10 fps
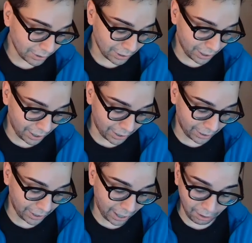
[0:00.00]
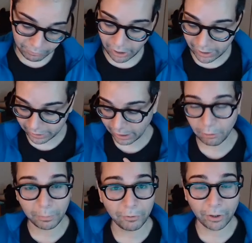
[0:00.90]
that I have. I think that
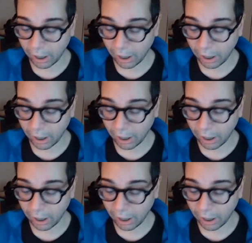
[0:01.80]
would be very